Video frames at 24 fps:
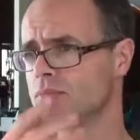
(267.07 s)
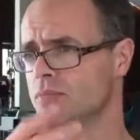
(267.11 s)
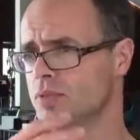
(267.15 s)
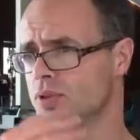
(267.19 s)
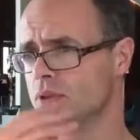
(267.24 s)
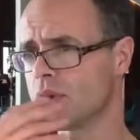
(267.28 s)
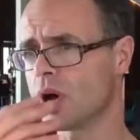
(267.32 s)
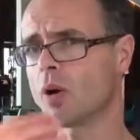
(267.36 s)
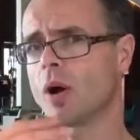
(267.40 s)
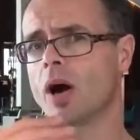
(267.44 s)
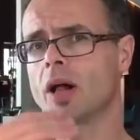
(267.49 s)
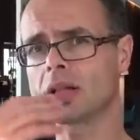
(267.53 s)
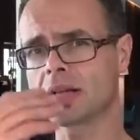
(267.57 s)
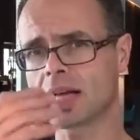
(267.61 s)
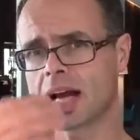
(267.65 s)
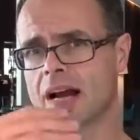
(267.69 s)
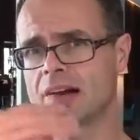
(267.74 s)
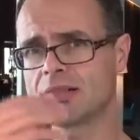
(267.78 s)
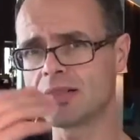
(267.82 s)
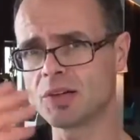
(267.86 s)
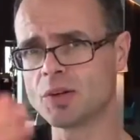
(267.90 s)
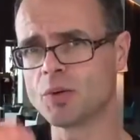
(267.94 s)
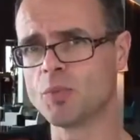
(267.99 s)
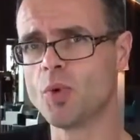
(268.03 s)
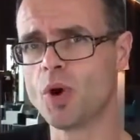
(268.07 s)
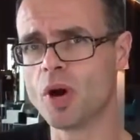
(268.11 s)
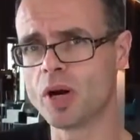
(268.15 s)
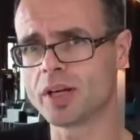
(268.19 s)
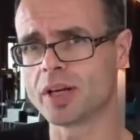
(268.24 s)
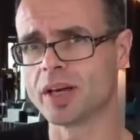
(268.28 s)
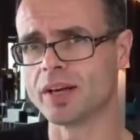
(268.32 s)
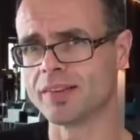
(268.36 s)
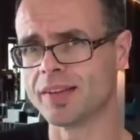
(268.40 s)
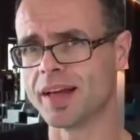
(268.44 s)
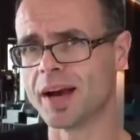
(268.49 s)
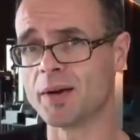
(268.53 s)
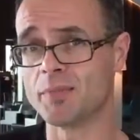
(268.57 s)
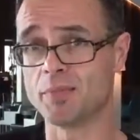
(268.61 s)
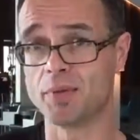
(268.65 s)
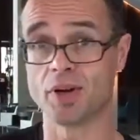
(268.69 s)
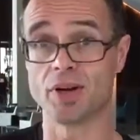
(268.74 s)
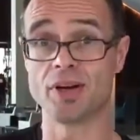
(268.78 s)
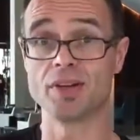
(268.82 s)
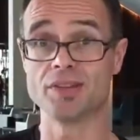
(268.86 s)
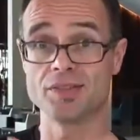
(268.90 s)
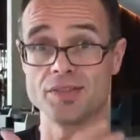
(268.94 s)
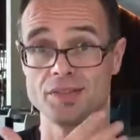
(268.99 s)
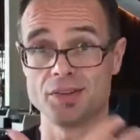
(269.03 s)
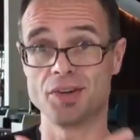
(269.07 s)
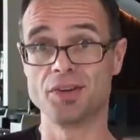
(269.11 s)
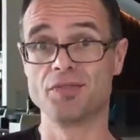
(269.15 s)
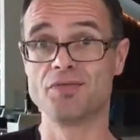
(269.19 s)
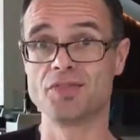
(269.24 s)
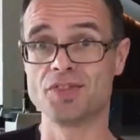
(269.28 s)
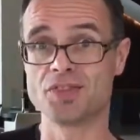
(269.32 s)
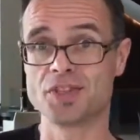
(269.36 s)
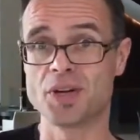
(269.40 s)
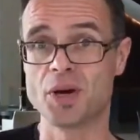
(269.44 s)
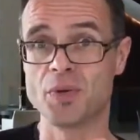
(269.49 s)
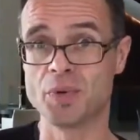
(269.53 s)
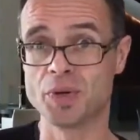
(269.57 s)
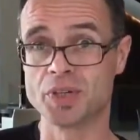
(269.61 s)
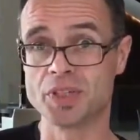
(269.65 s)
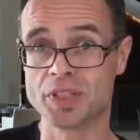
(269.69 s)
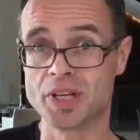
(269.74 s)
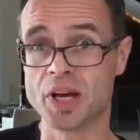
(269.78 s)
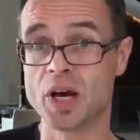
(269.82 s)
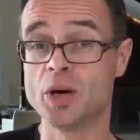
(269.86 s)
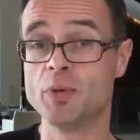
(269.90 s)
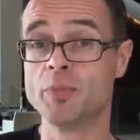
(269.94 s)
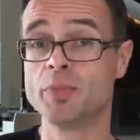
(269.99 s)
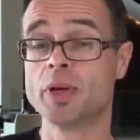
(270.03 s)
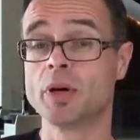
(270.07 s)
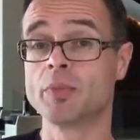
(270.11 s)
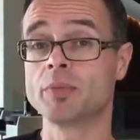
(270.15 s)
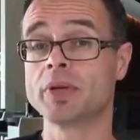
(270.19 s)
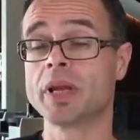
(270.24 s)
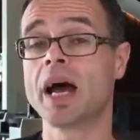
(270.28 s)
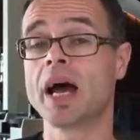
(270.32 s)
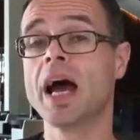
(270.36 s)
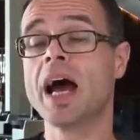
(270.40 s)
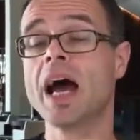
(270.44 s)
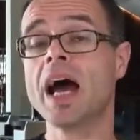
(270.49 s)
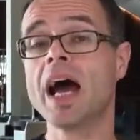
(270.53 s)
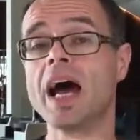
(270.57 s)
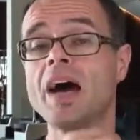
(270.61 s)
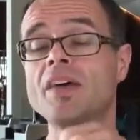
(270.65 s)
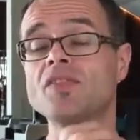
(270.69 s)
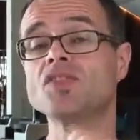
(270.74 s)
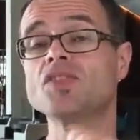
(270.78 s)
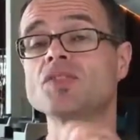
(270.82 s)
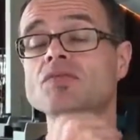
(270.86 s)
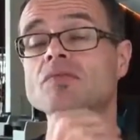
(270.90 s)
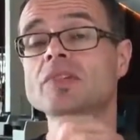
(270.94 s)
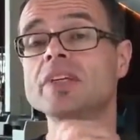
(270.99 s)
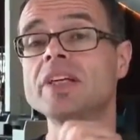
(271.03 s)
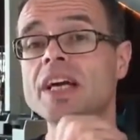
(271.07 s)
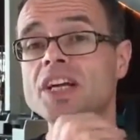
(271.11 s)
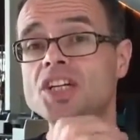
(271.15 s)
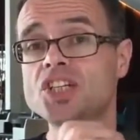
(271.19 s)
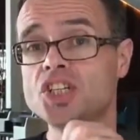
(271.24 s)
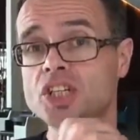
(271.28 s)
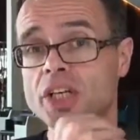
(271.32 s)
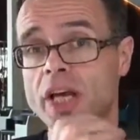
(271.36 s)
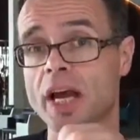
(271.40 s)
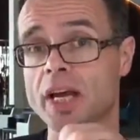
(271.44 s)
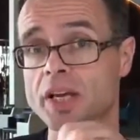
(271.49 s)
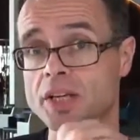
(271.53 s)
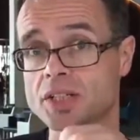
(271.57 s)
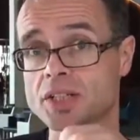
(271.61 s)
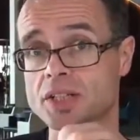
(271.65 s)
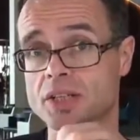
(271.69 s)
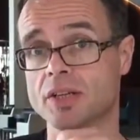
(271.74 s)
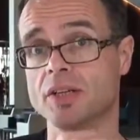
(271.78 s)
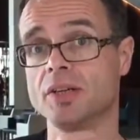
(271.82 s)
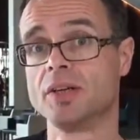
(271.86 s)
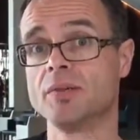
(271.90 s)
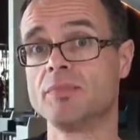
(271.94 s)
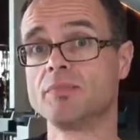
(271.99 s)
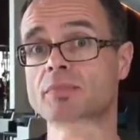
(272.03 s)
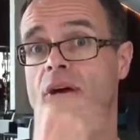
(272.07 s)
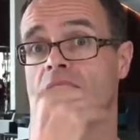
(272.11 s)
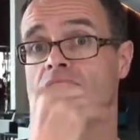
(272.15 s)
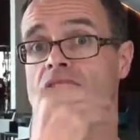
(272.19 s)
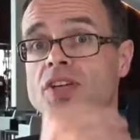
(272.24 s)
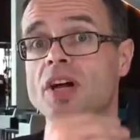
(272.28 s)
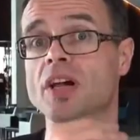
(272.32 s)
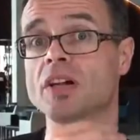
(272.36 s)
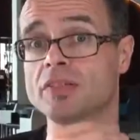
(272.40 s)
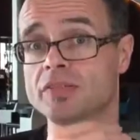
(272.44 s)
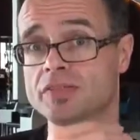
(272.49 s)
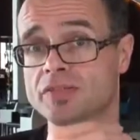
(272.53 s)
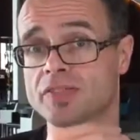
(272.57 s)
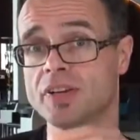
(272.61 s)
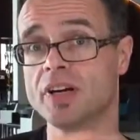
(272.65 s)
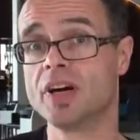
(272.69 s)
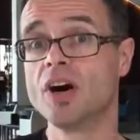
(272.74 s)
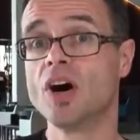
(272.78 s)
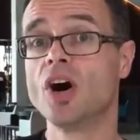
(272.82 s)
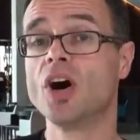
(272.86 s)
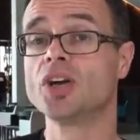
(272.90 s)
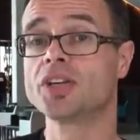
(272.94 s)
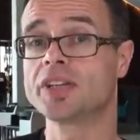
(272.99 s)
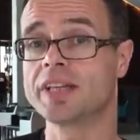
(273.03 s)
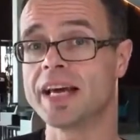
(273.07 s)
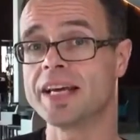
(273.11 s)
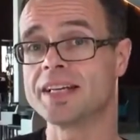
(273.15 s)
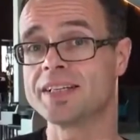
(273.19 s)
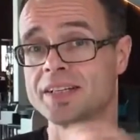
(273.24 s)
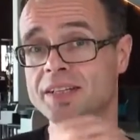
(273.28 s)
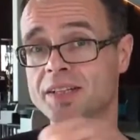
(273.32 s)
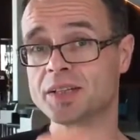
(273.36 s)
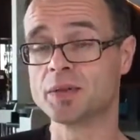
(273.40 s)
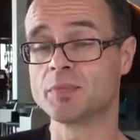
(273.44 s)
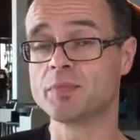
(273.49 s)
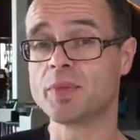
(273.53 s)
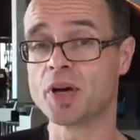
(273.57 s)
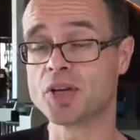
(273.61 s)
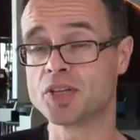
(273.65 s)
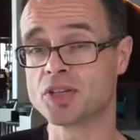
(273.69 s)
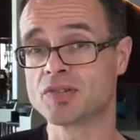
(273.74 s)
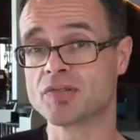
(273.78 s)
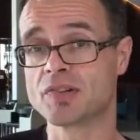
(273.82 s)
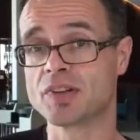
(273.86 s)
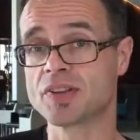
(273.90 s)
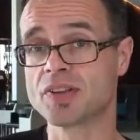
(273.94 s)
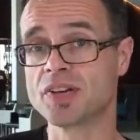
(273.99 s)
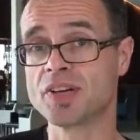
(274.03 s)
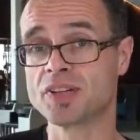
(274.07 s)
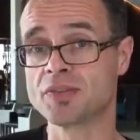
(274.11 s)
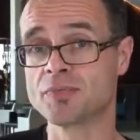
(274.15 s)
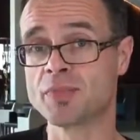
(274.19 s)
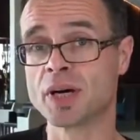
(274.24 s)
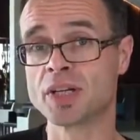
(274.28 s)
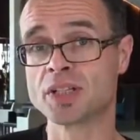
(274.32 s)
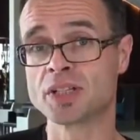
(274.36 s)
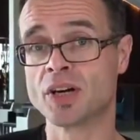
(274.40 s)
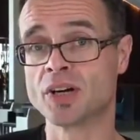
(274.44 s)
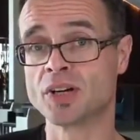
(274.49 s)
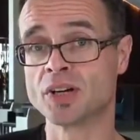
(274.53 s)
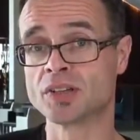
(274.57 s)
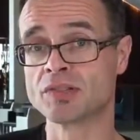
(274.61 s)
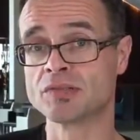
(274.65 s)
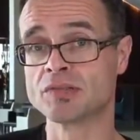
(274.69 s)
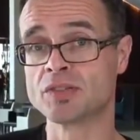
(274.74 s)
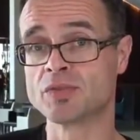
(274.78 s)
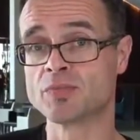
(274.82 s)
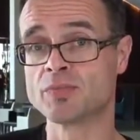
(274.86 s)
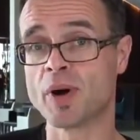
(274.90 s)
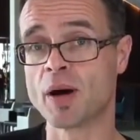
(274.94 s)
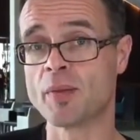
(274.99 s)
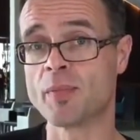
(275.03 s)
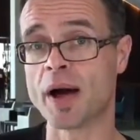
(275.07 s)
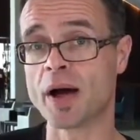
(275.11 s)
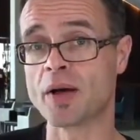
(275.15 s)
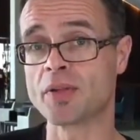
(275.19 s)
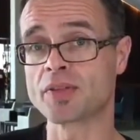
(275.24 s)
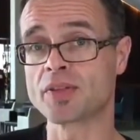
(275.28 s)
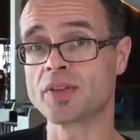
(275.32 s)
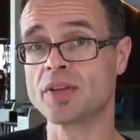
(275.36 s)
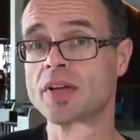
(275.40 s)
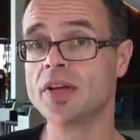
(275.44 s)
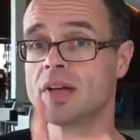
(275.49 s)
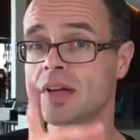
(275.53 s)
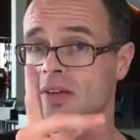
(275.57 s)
You know, I'll carry on working there because obviously I want to go, but I'm going to have to re-educate myself on getting the posterior third of my tongue on the roof of my mouth.